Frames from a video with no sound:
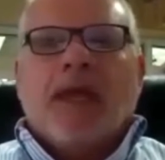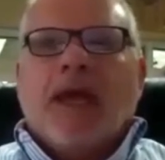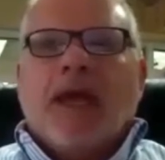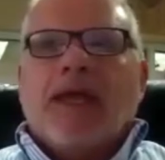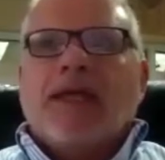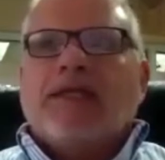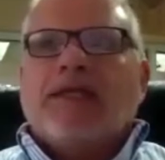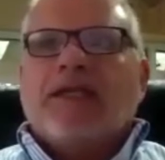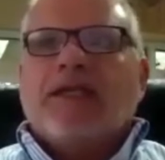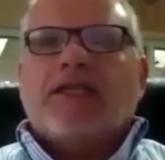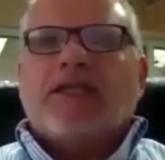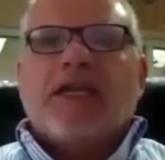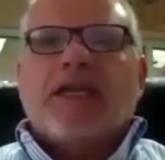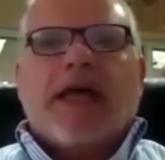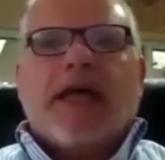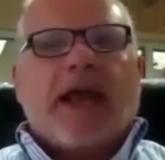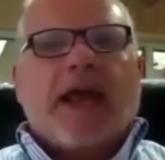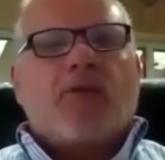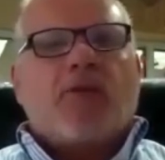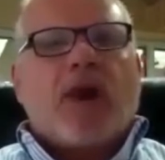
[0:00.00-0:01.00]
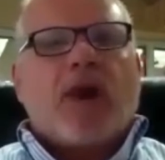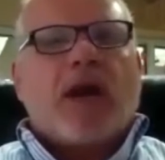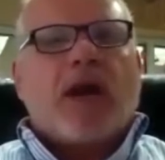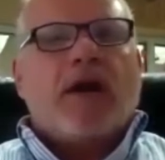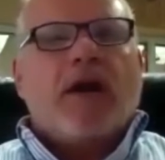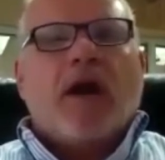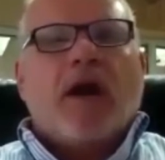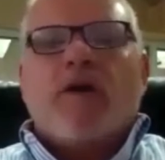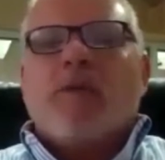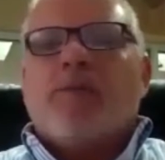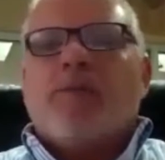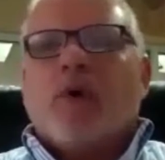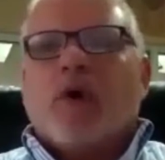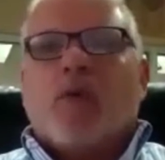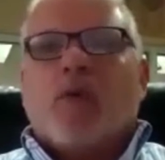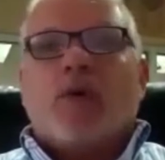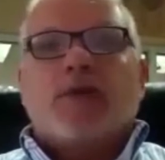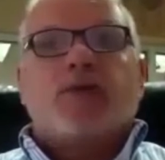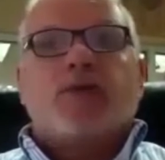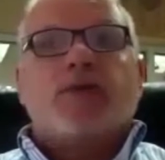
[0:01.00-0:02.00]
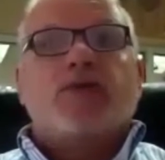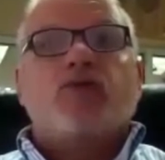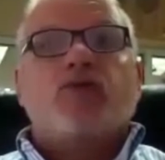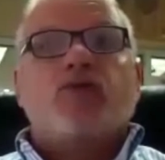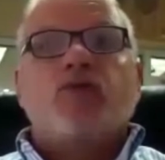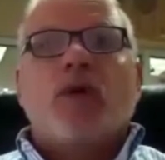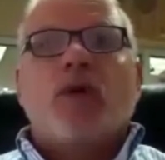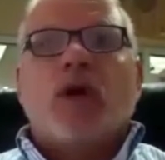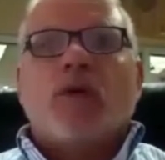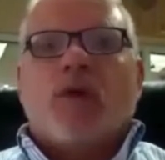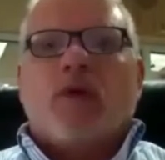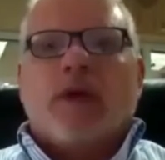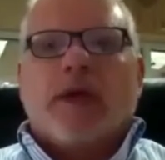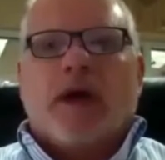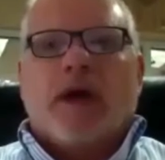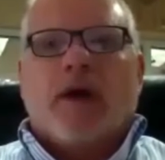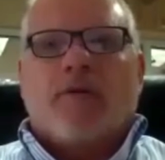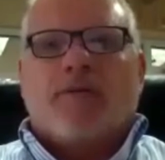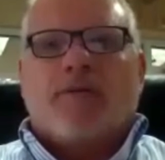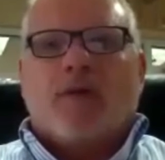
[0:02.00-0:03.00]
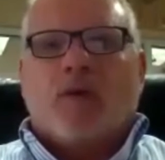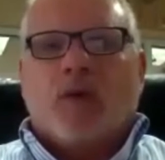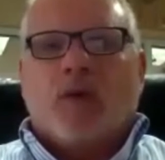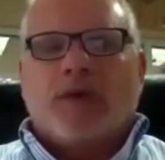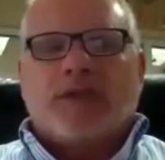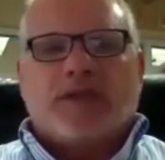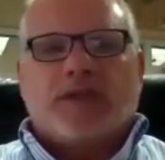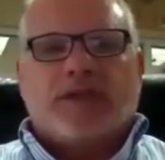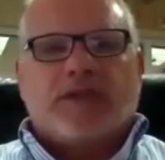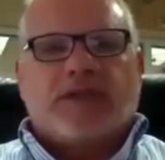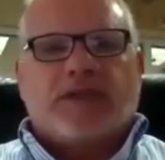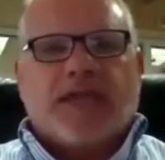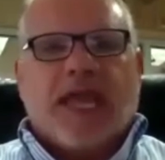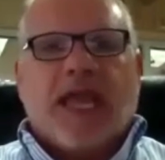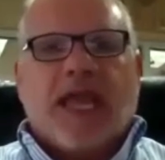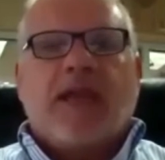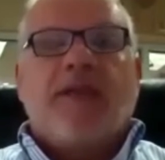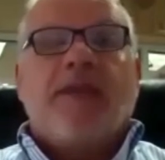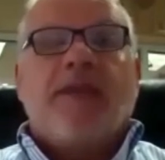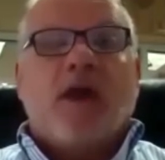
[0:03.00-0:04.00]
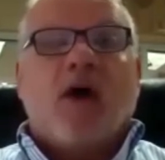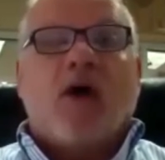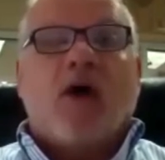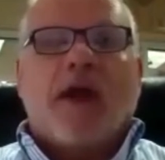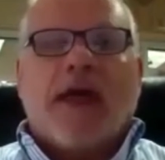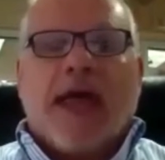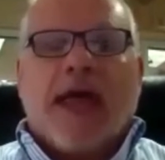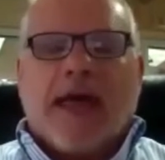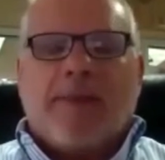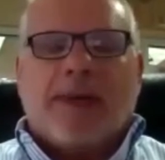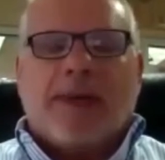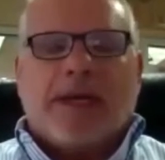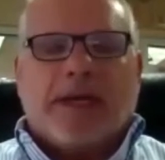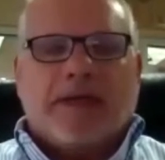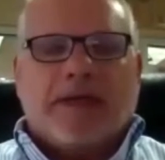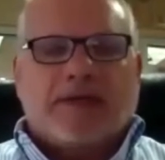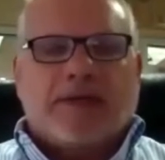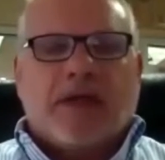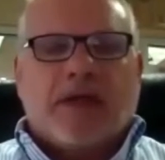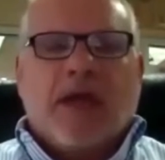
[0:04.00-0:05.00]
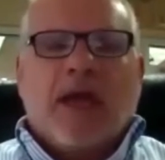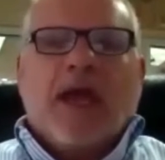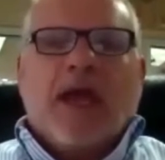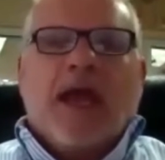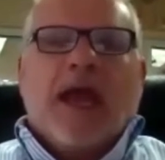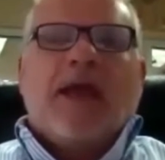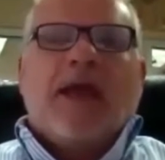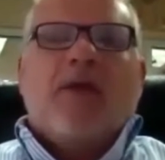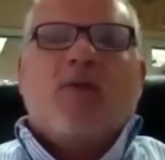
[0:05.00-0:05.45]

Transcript: In addition to that, I read another book which was really, really helpful, which is Zen and the Art of Happiness. And it